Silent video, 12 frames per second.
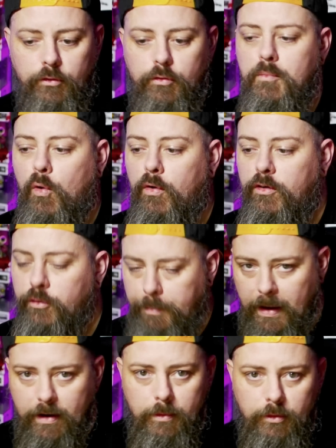to do more
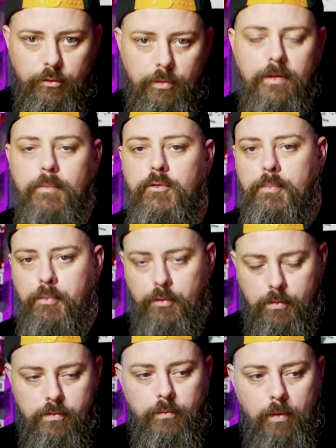experiments with them to
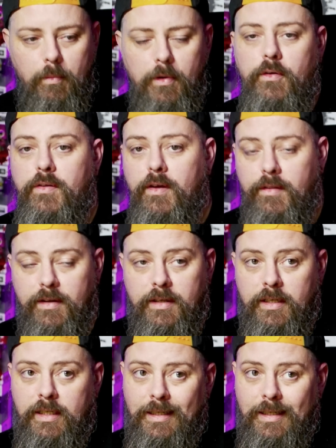prove one way or the other.